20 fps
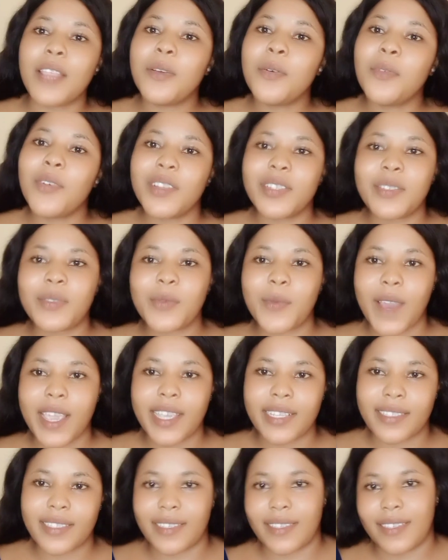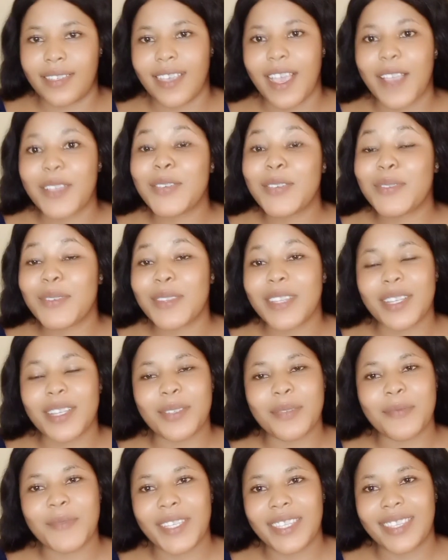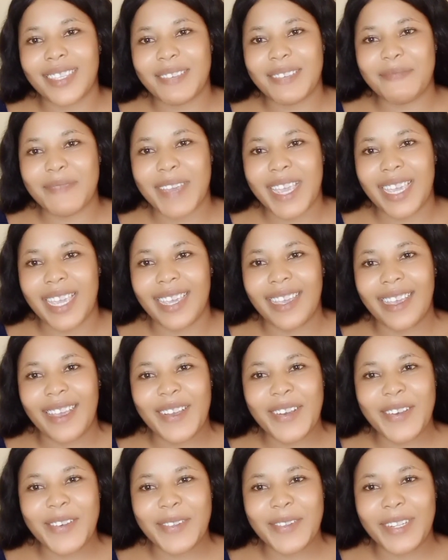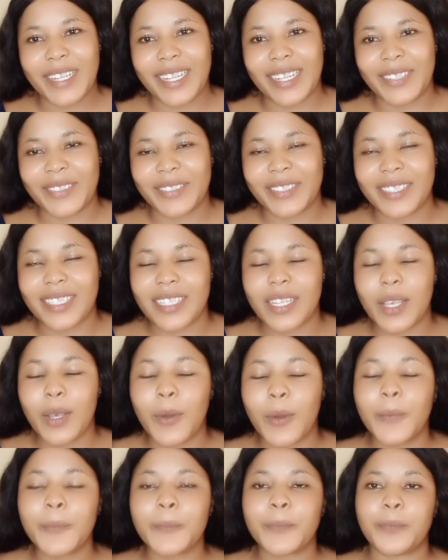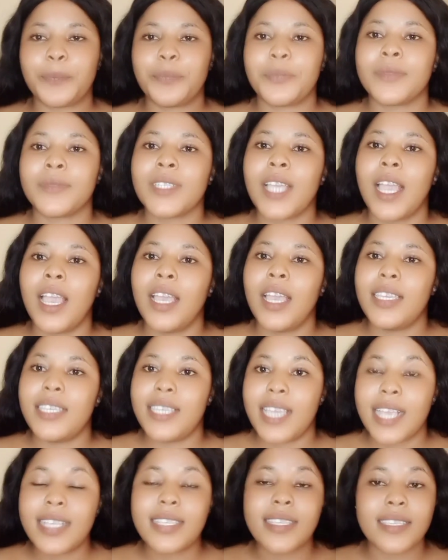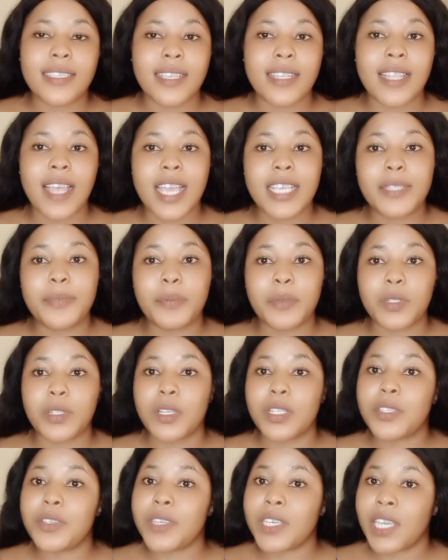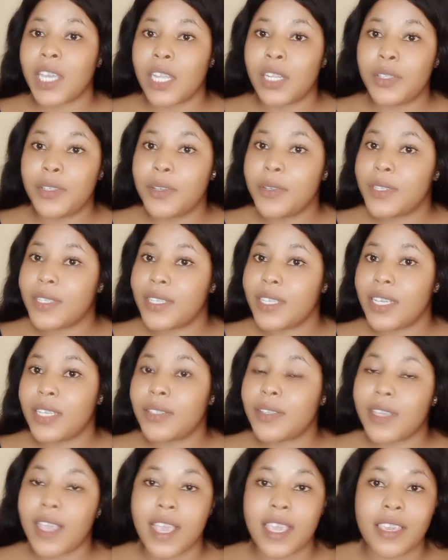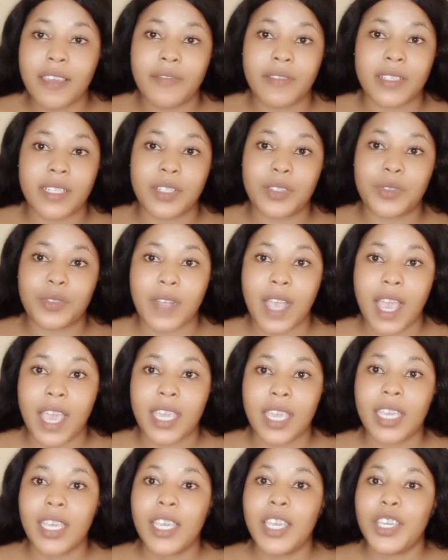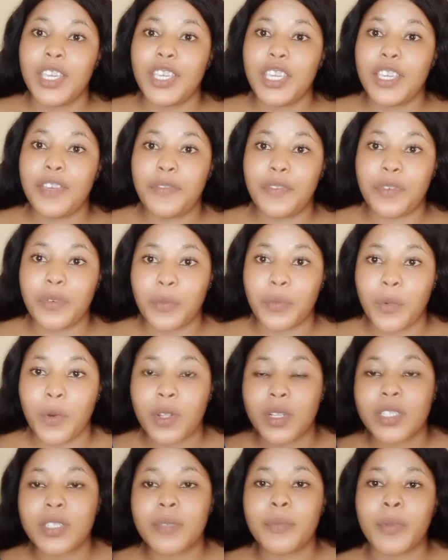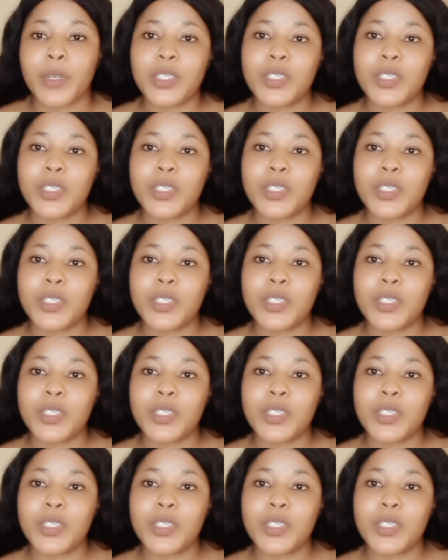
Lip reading: I don't want whitey. I just wanted to maintain my color. So, yes, it's a nice product. You can use it. You can give it a try. if you want,